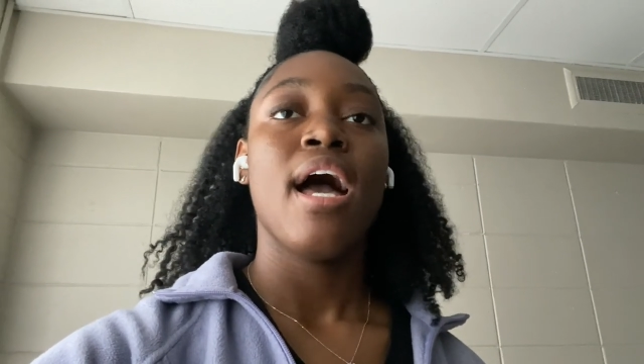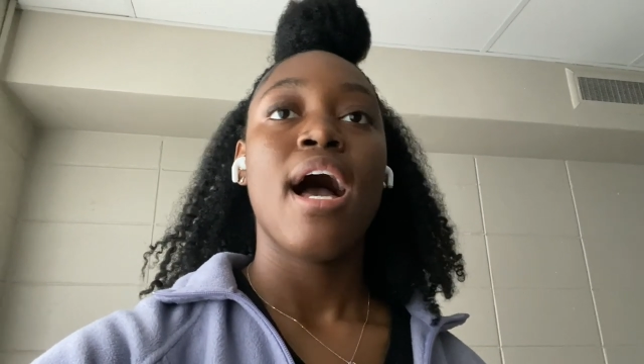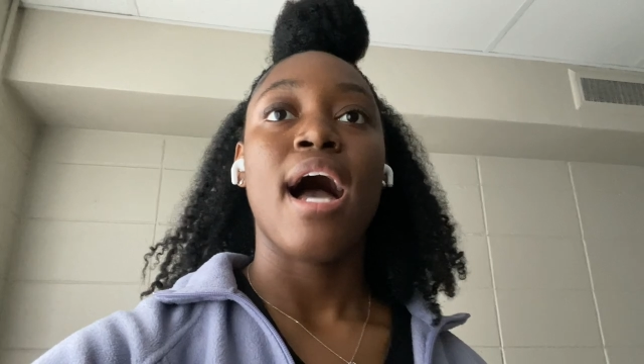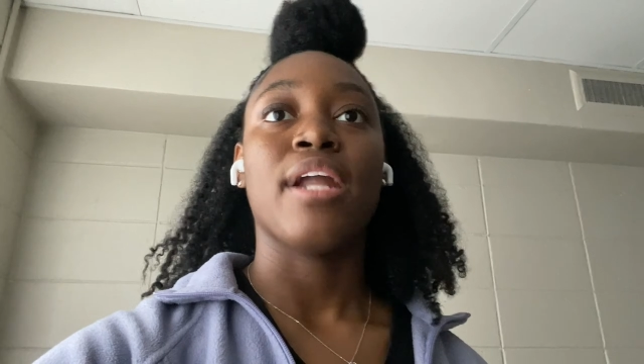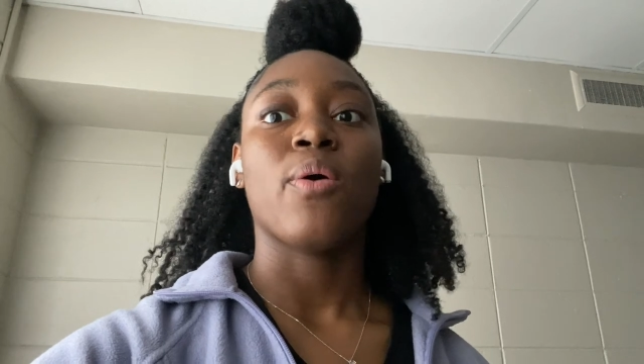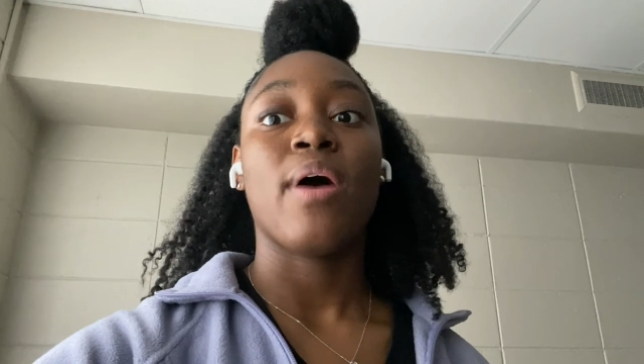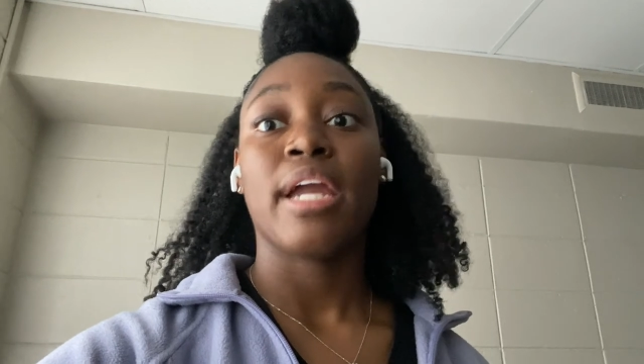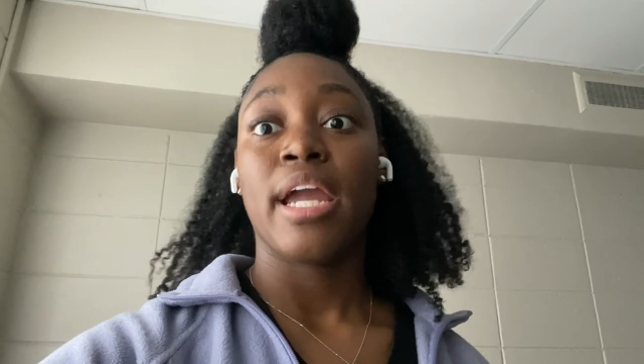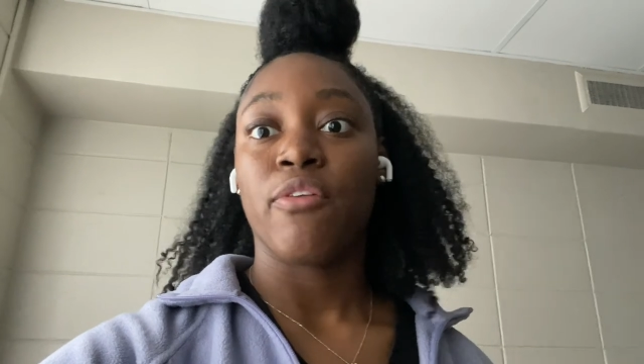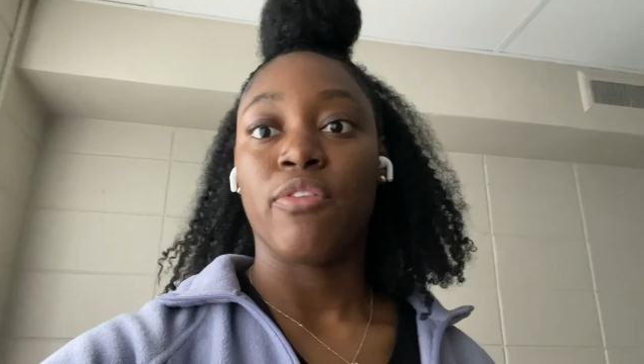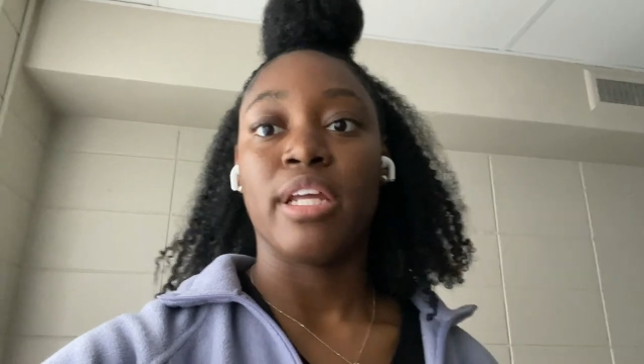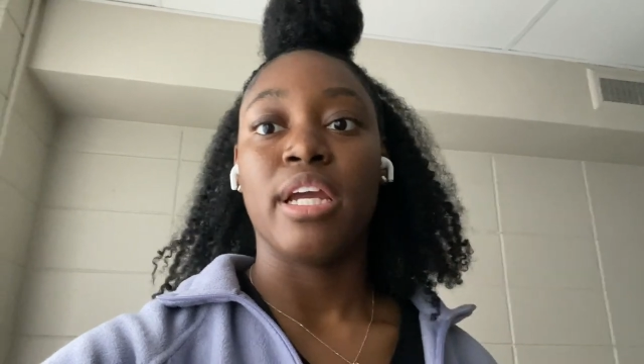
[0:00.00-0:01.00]
I know I
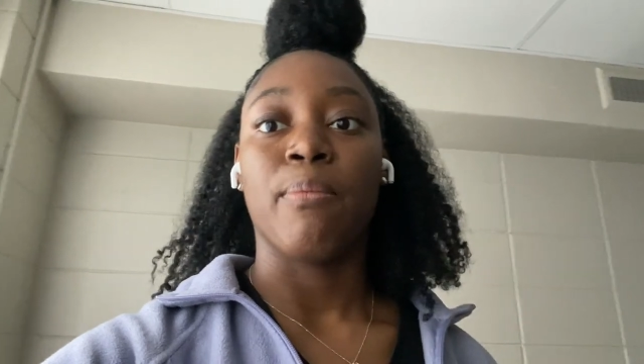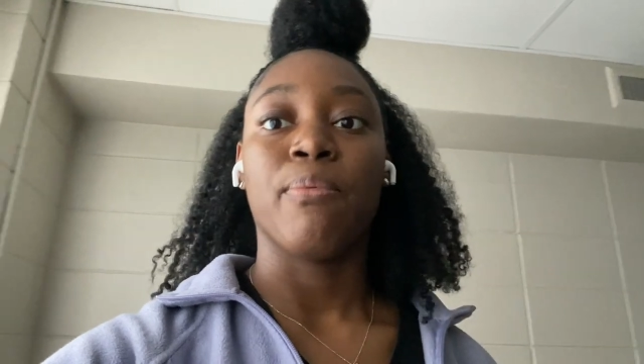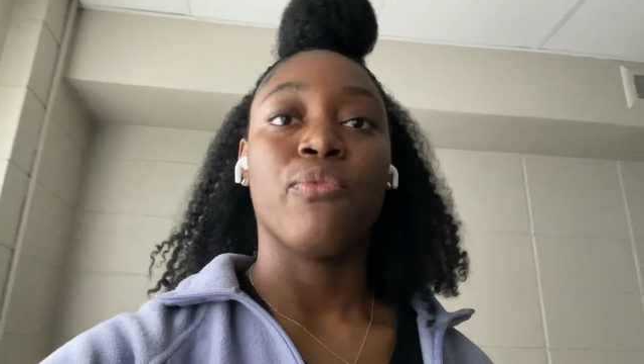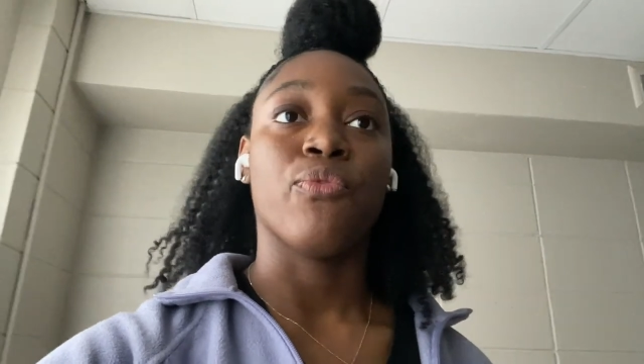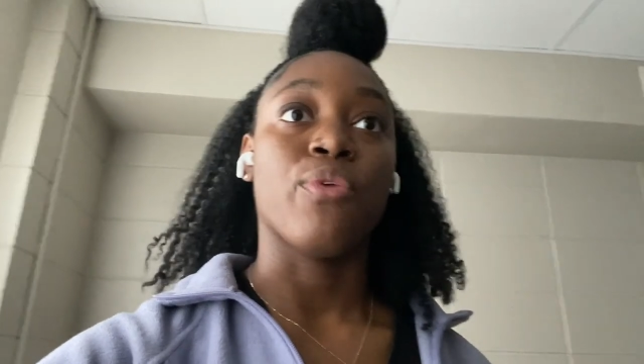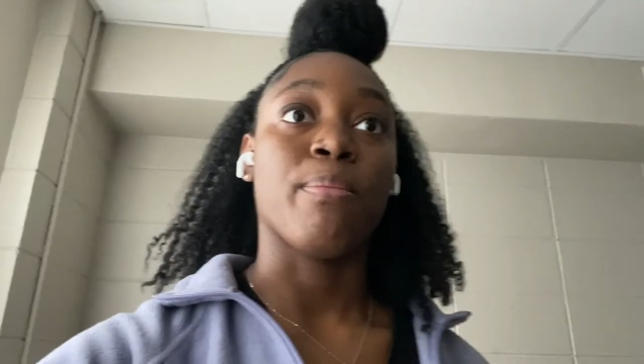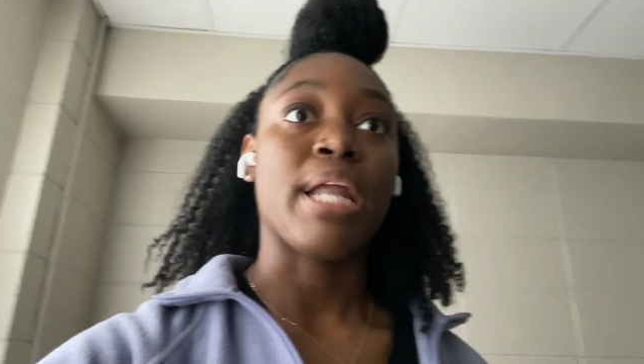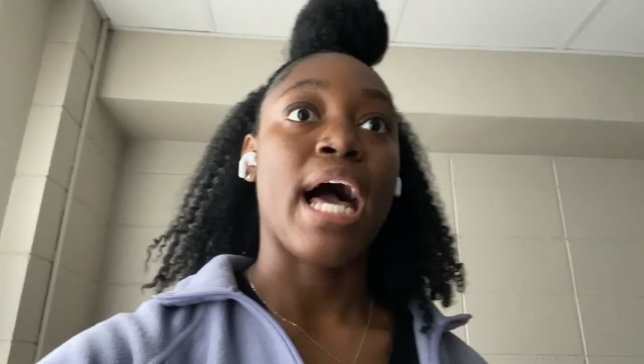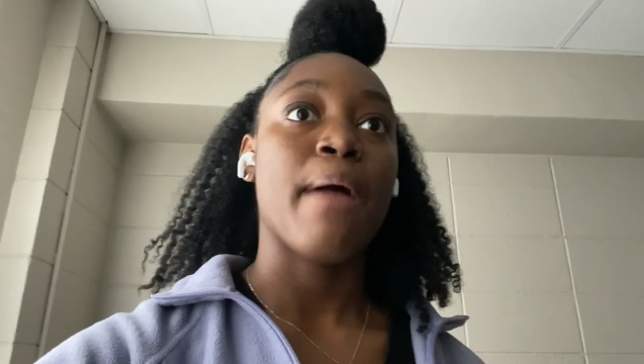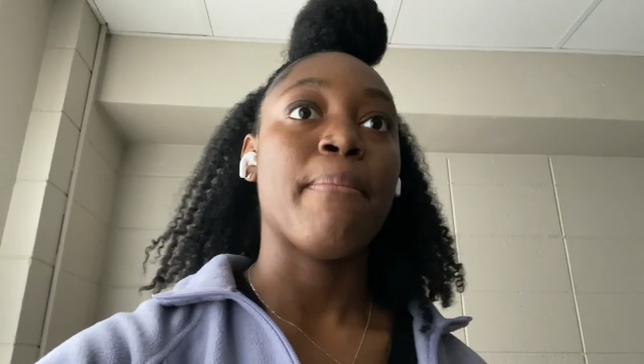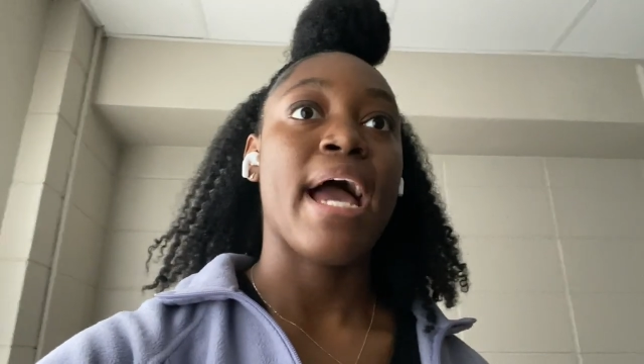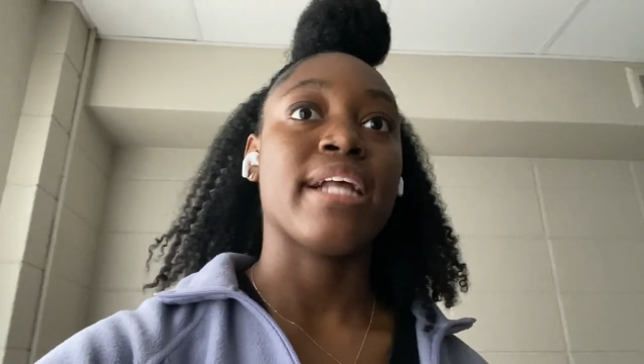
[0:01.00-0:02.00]
can't really reply
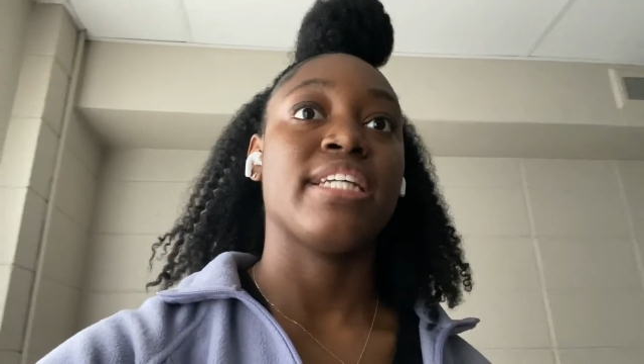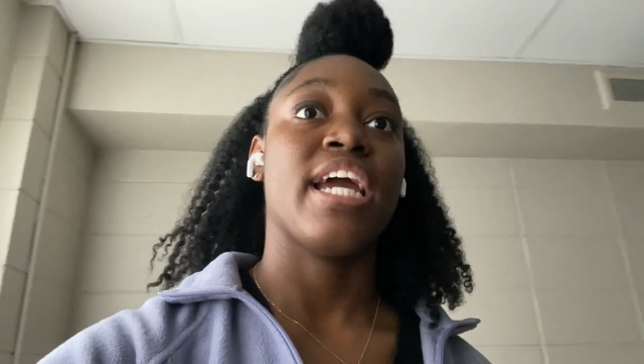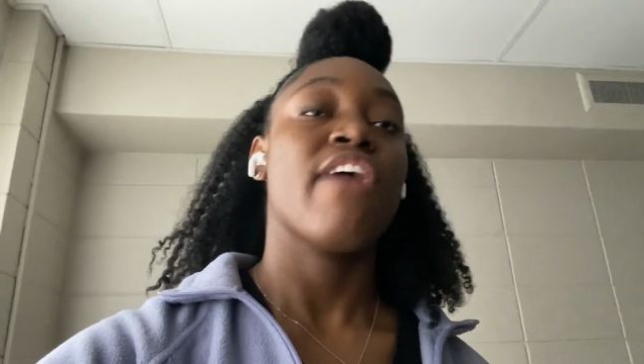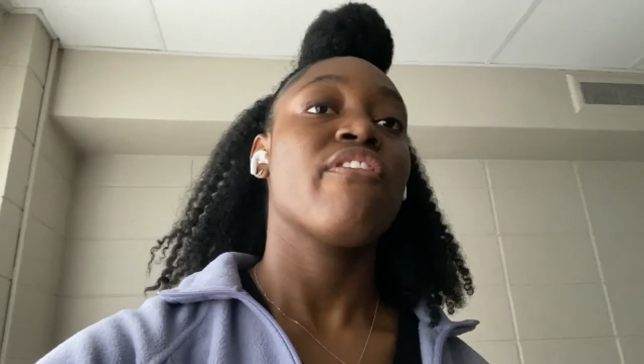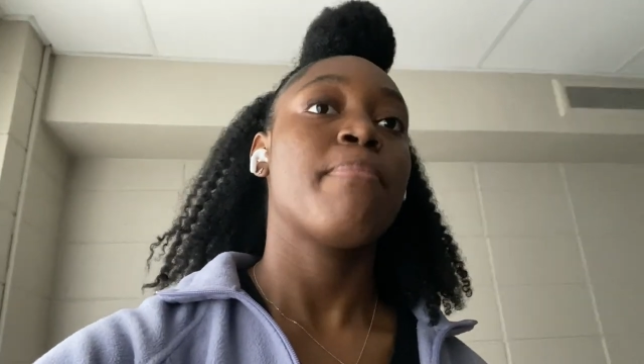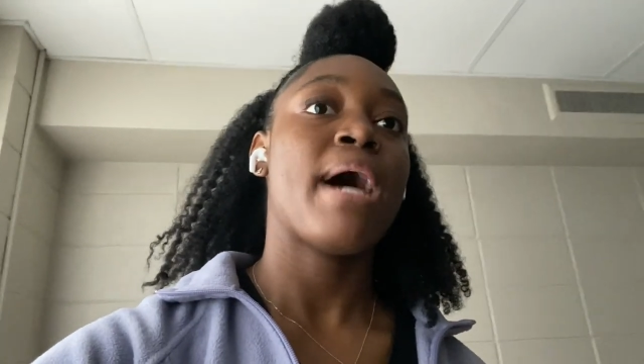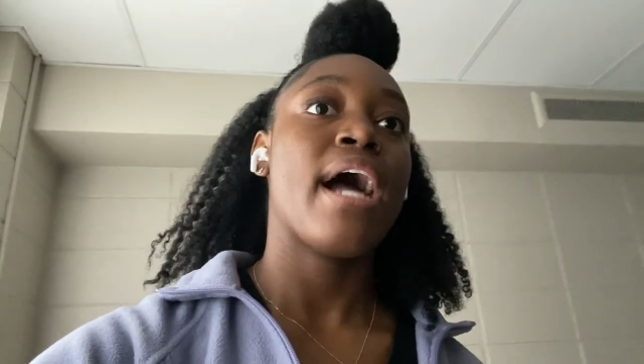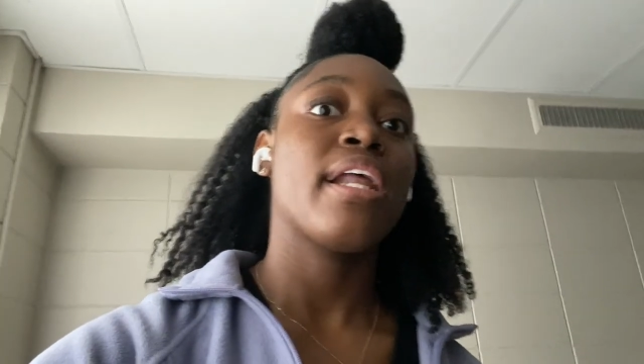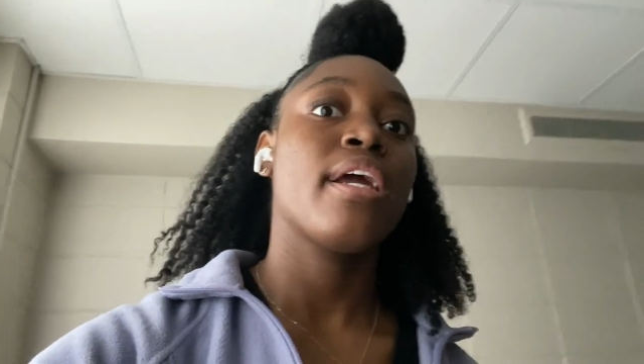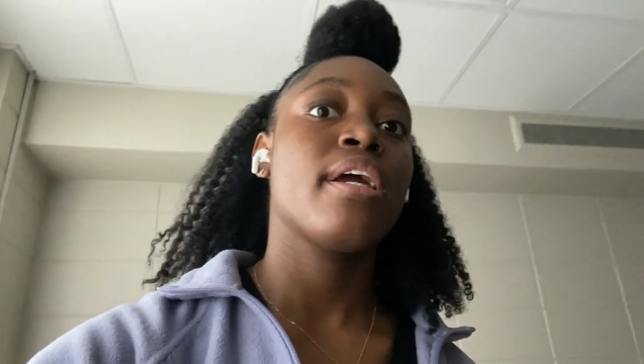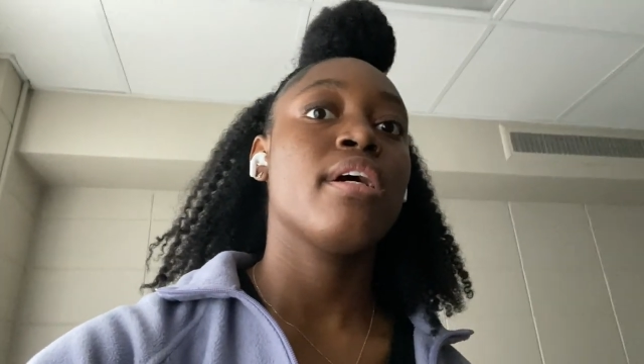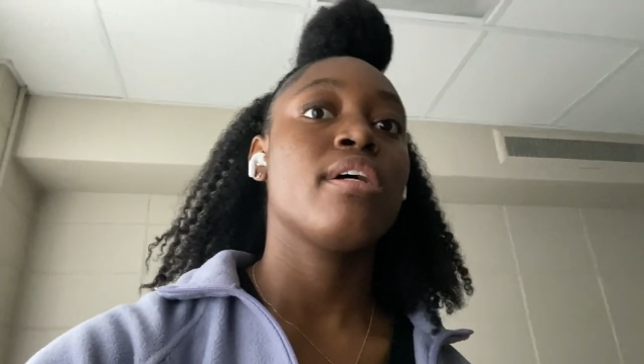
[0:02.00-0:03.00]
back to
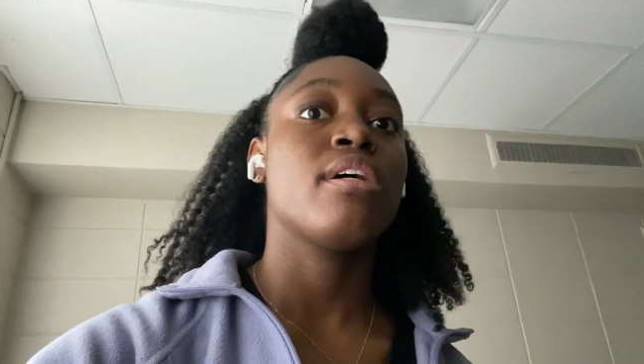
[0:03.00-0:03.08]
everybody.